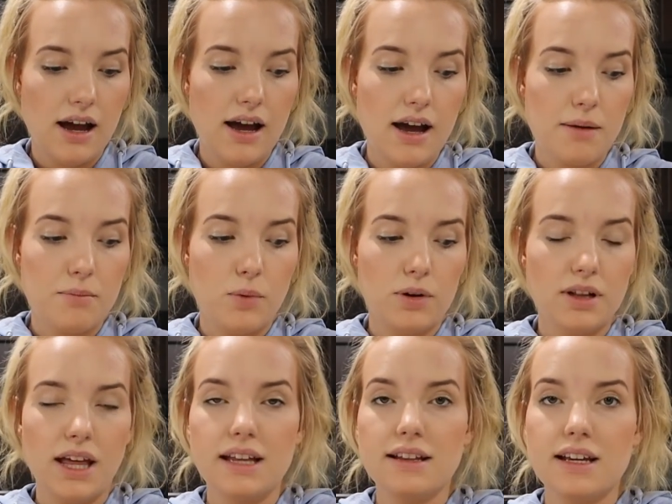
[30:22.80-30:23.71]
I'm more
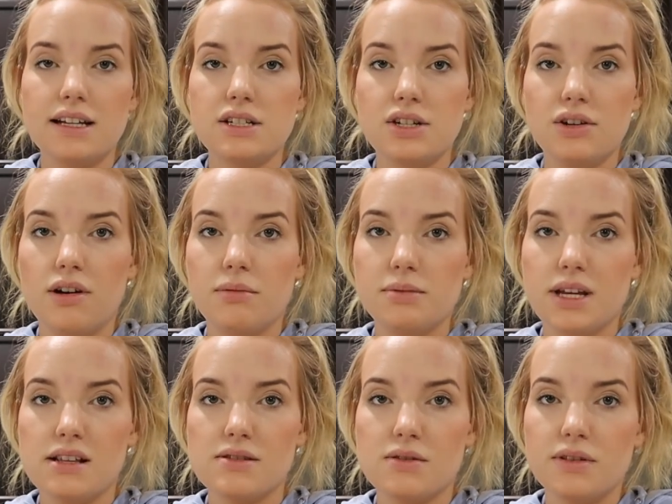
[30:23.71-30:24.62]
likely to do
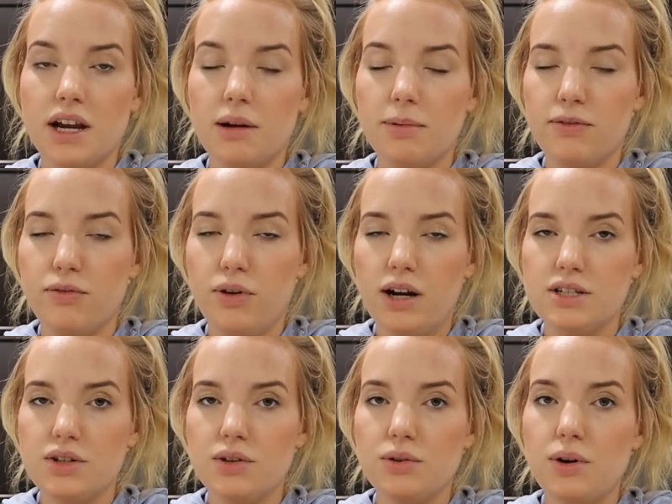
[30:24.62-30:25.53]
updates on there before I
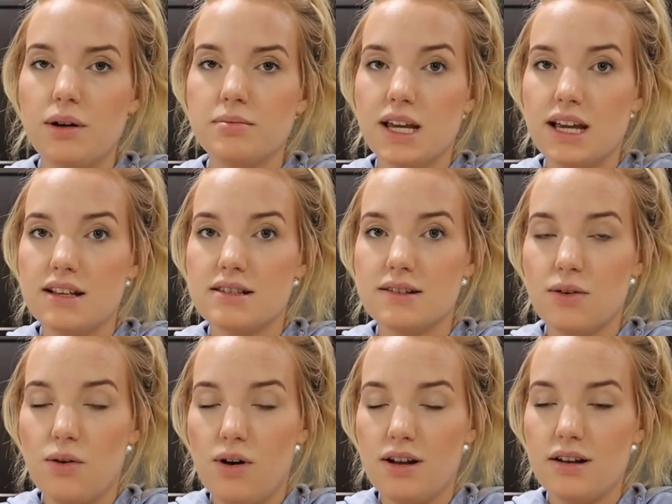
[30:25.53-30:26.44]
do updates
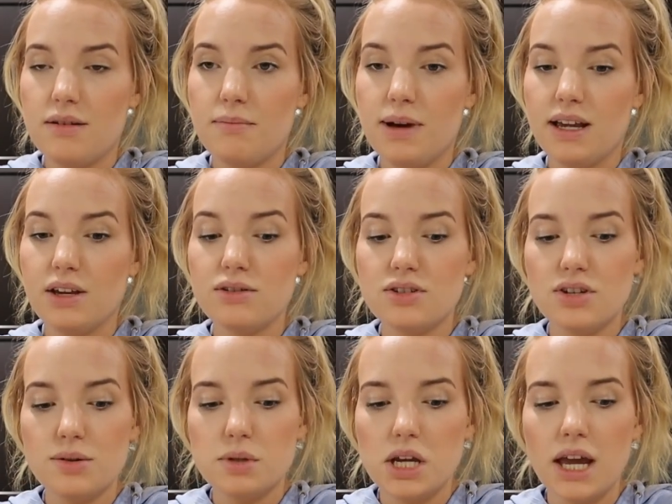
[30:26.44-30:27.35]
on my
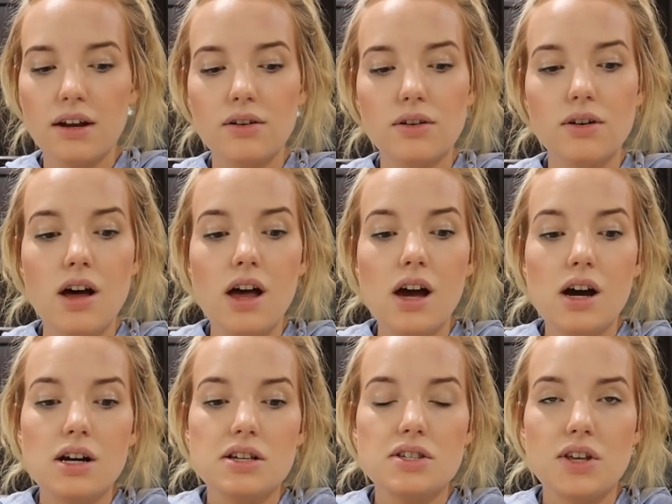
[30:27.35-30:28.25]
YouTube channel.
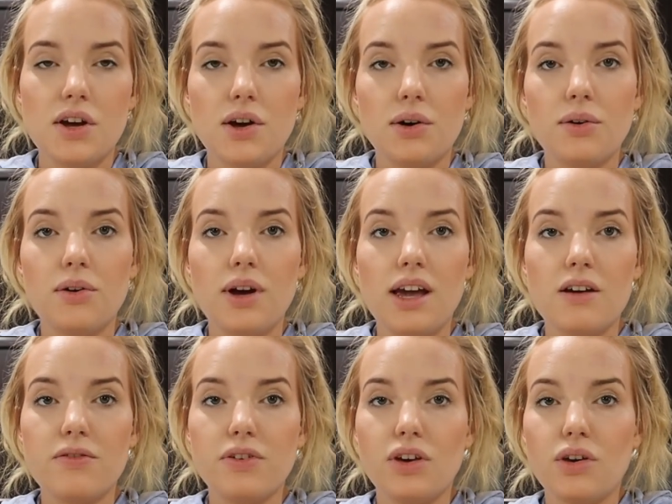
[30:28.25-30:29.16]
So
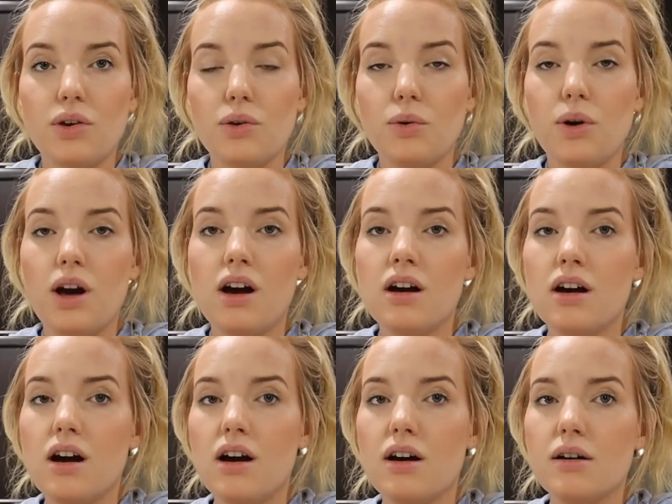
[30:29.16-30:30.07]
if you
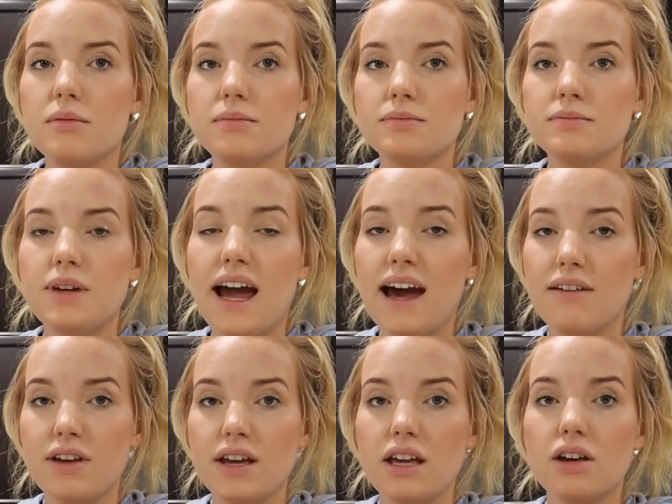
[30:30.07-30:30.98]

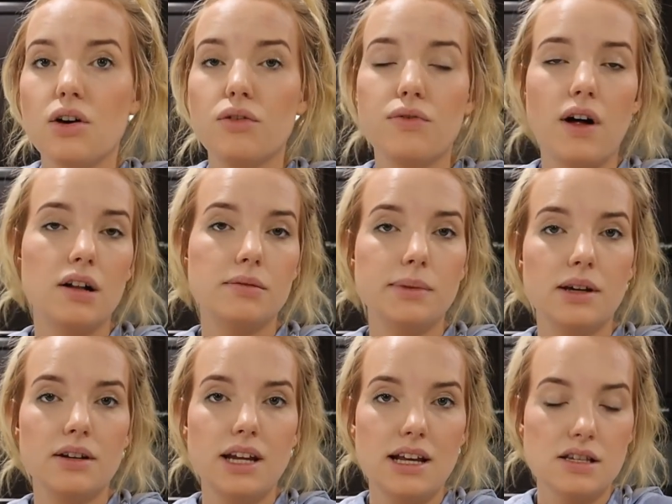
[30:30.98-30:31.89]
haven't, go follow me
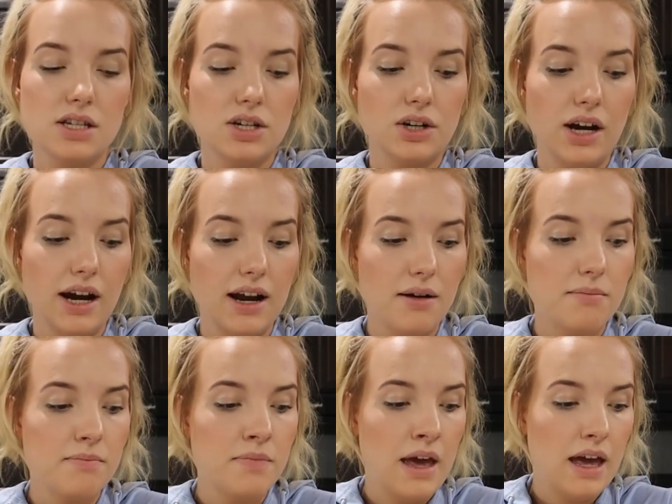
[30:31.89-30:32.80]
on
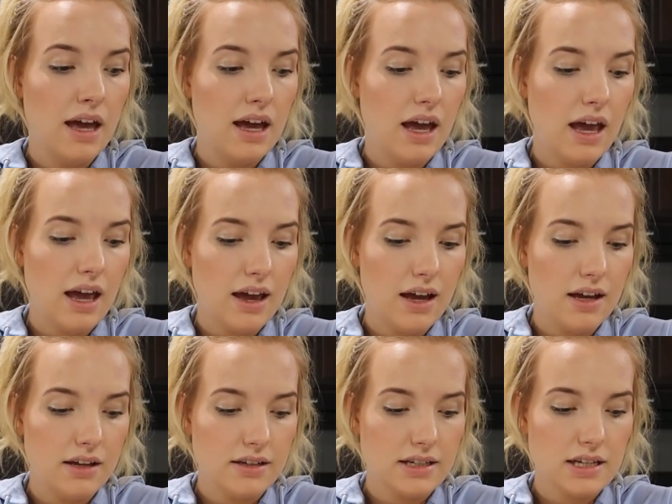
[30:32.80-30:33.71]
Instagram,
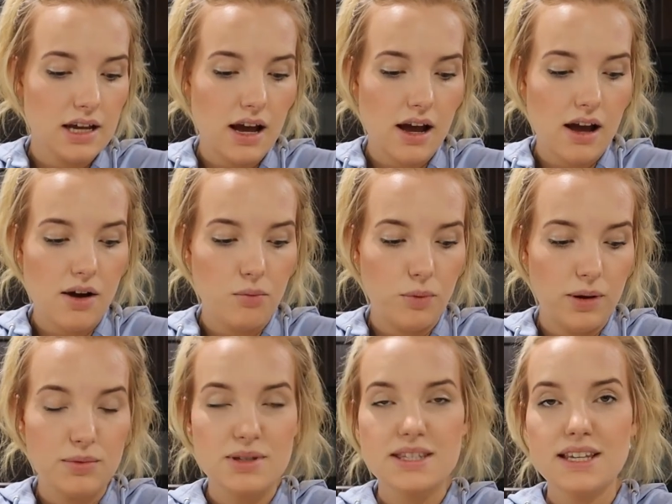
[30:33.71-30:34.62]
and we
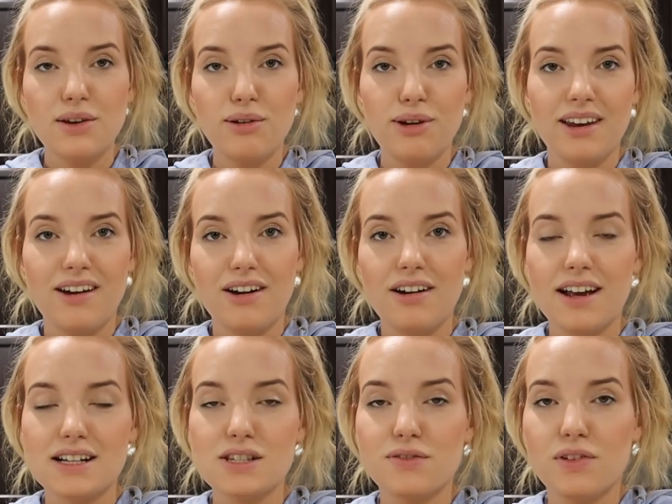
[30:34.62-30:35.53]
will see you in our
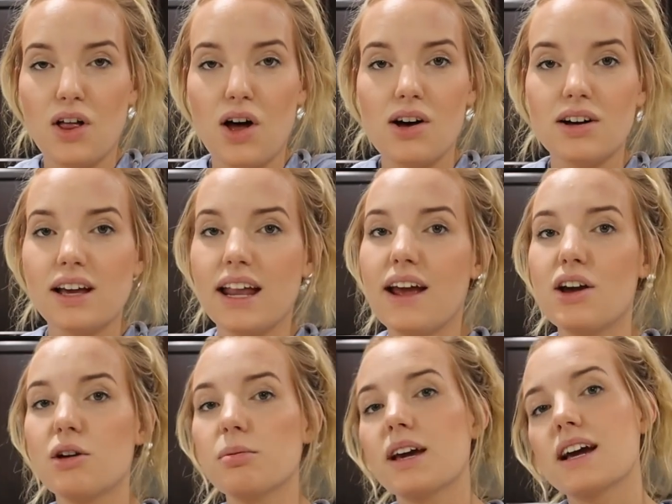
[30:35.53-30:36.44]
next vlog. And I
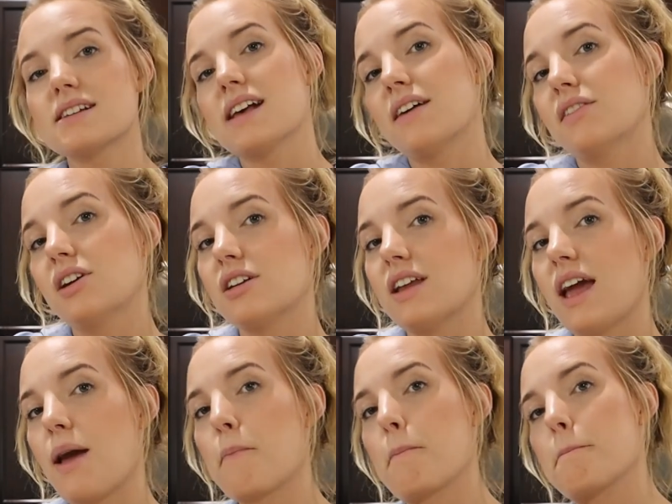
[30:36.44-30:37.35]
hope you guys have a good
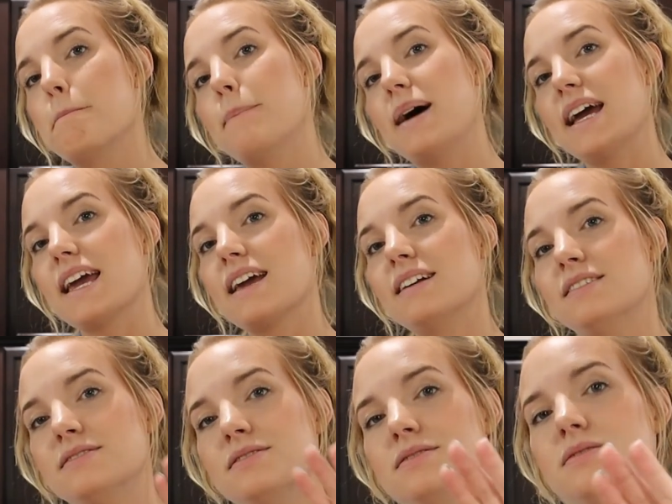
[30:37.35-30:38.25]
day. Bye.